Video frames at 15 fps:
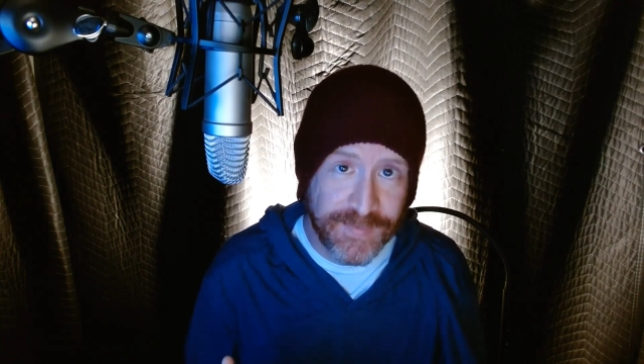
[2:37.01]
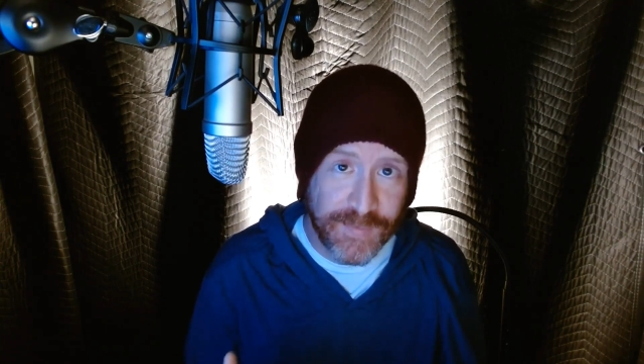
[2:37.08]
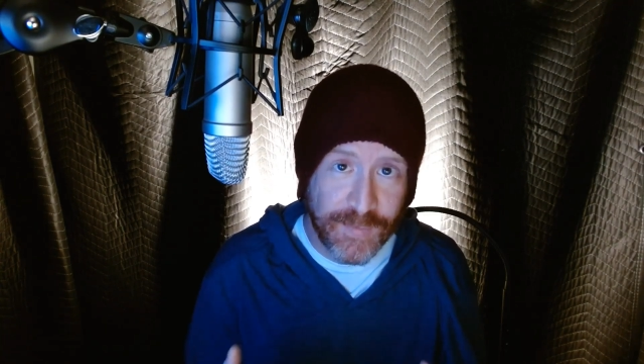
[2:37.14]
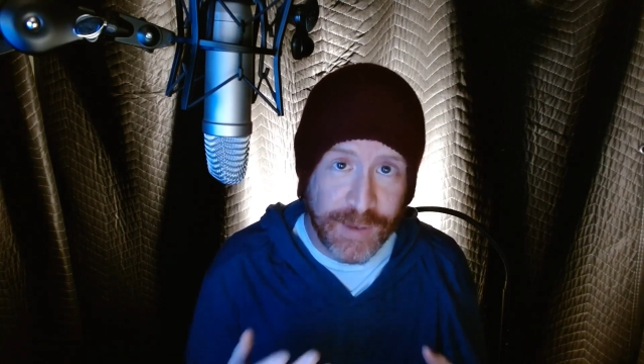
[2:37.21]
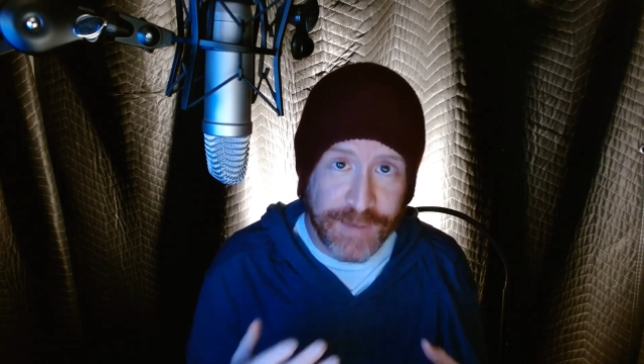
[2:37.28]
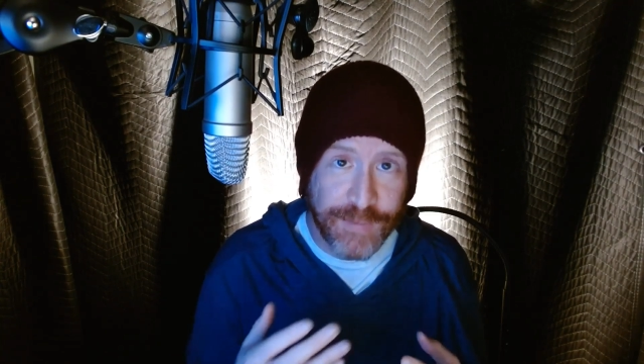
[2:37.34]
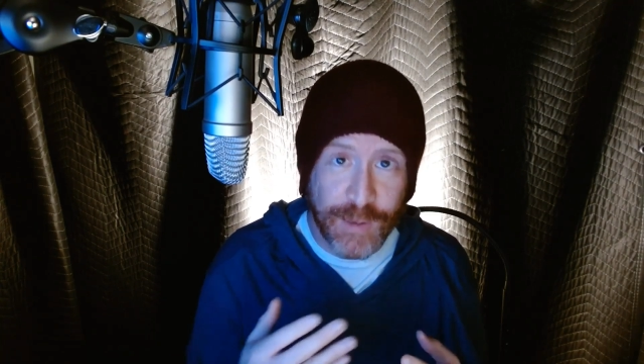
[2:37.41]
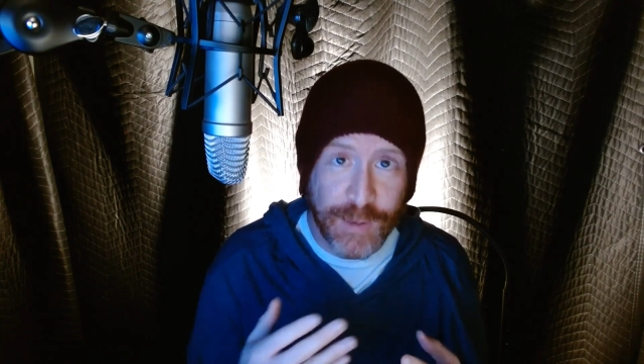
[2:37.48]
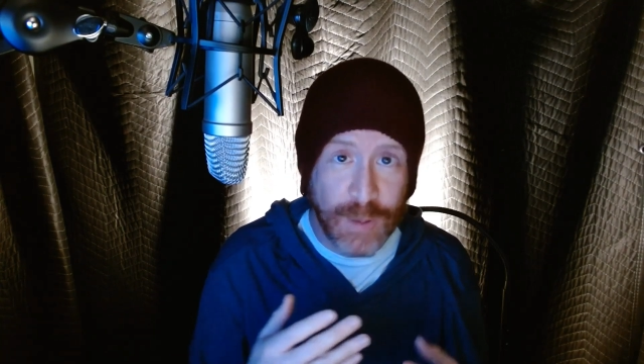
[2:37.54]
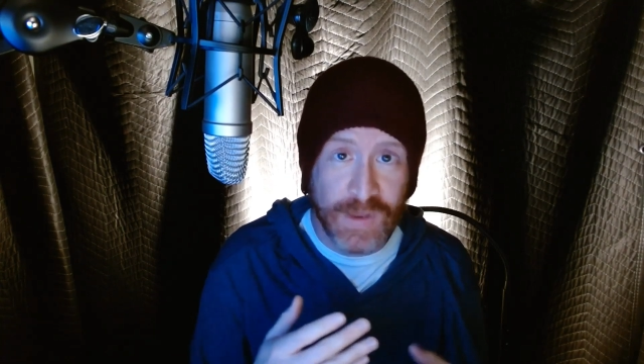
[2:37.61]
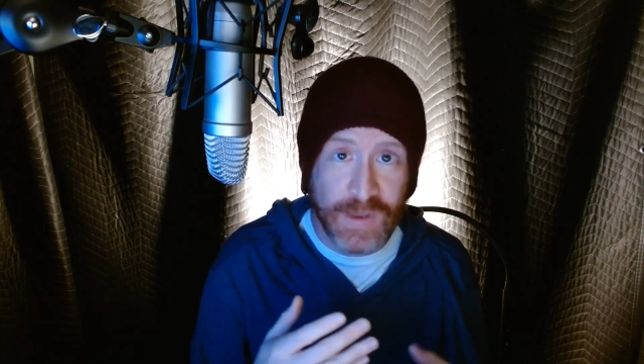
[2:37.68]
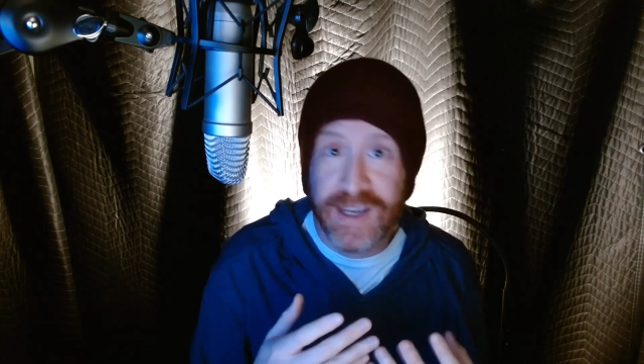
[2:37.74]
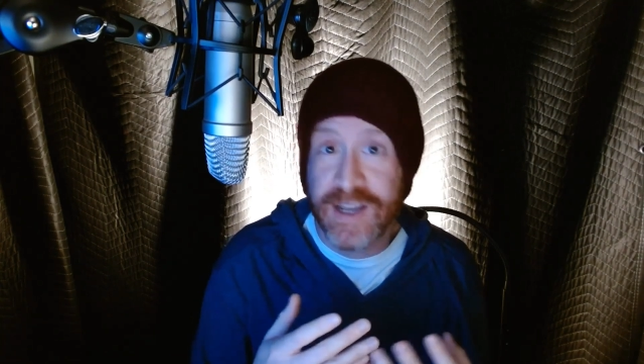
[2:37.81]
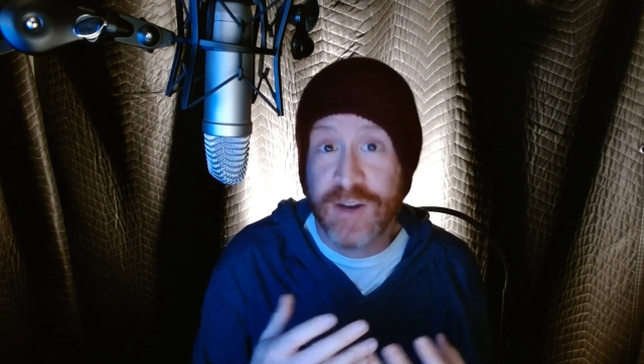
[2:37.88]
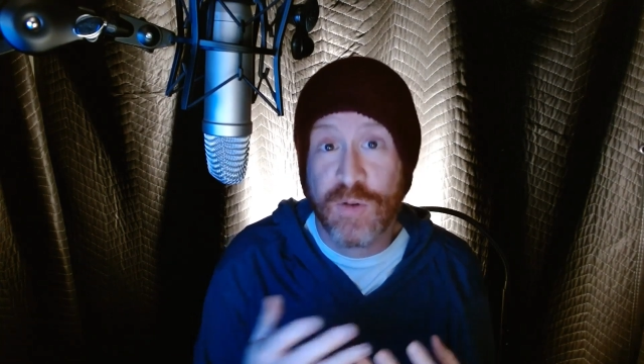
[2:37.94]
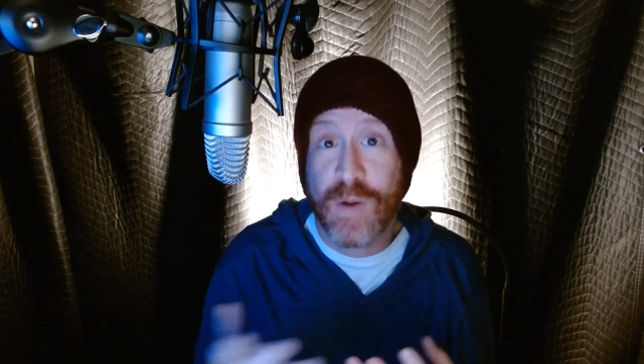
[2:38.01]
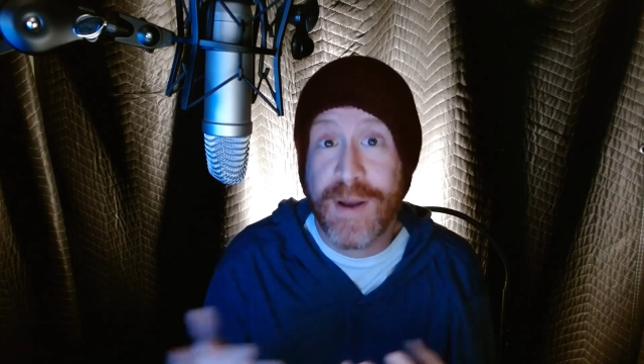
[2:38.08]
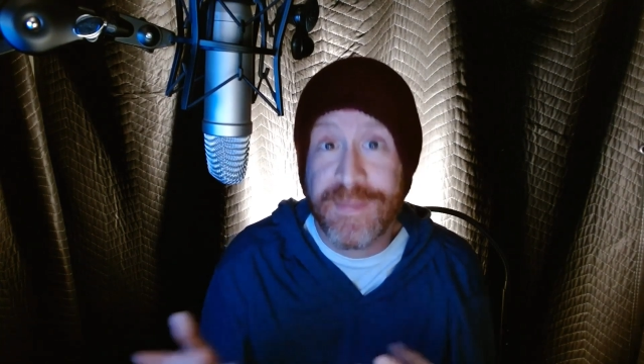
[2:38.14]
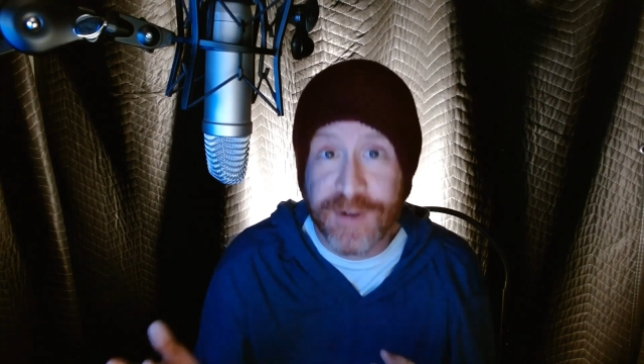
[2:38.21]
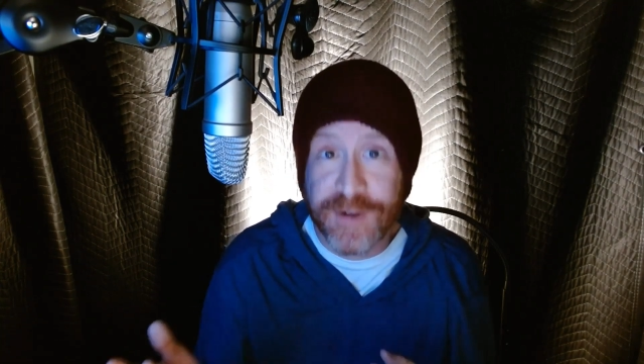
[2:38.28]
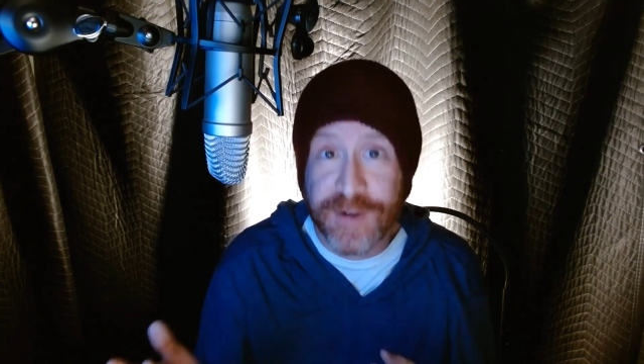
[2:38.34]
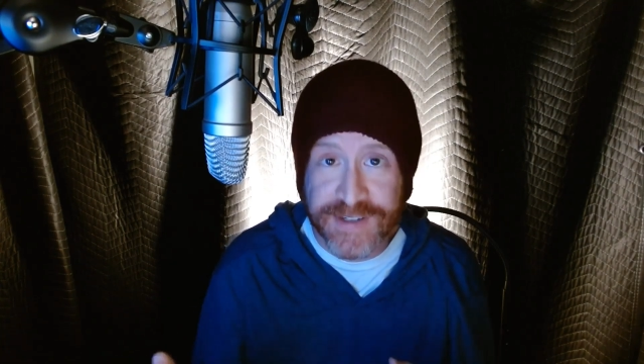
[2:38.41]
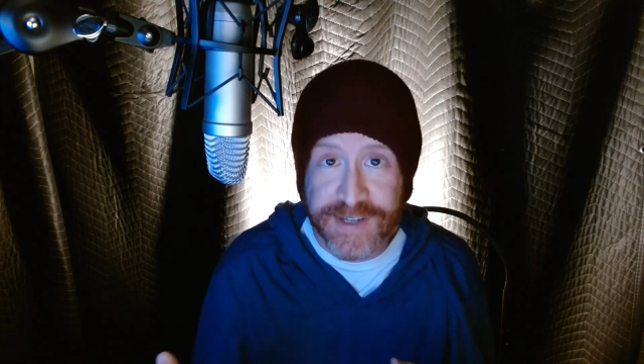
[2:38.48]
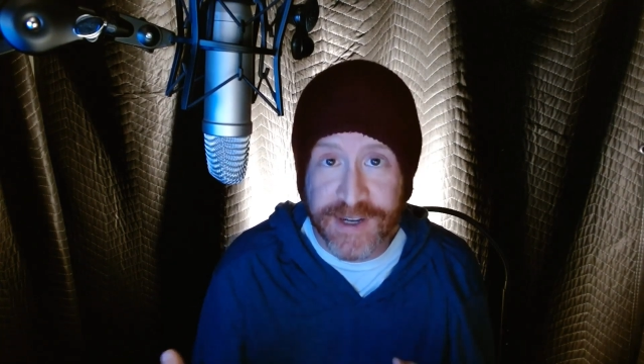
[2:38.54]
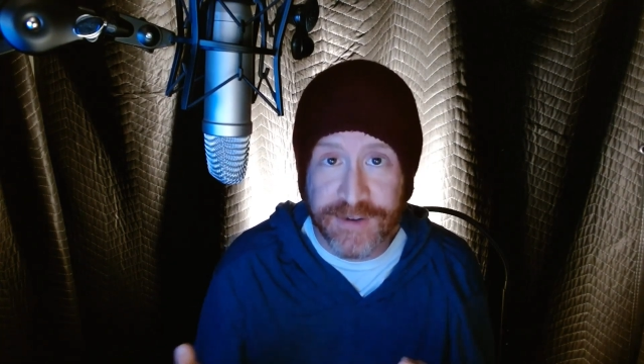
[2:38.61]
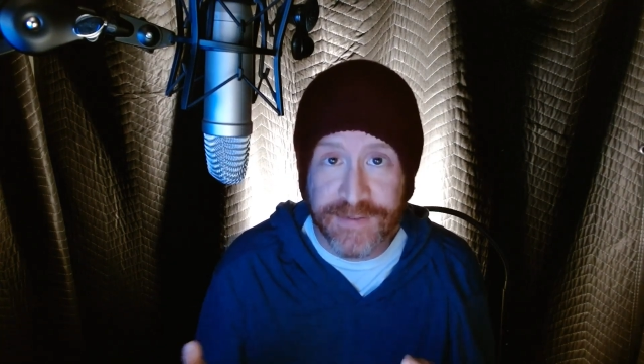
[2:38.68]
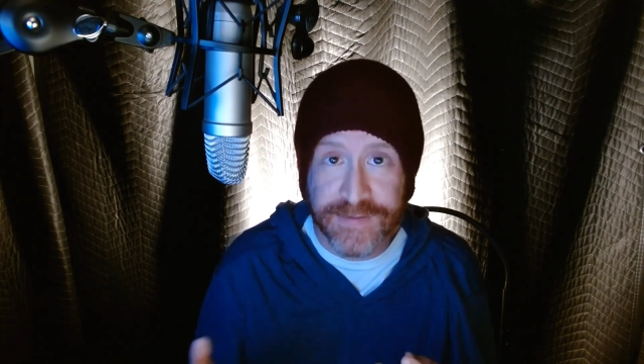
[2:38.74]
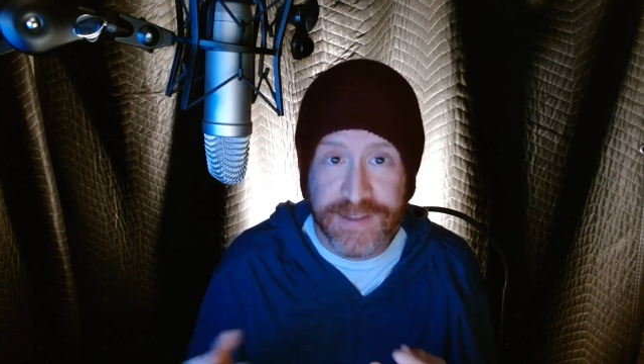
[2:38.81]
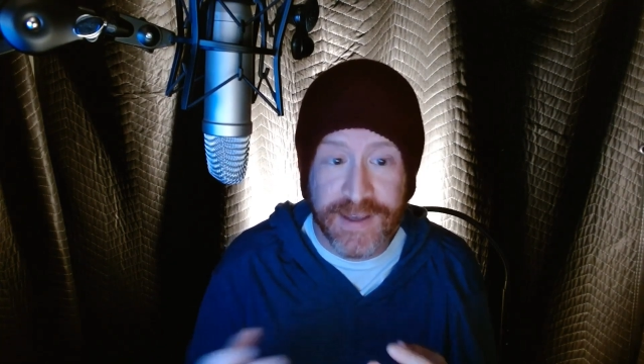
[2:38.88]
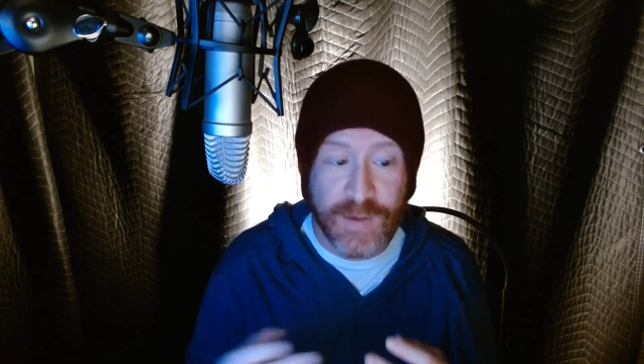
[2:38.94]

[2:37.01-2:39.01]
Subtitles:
We frequently interrupt ourselves,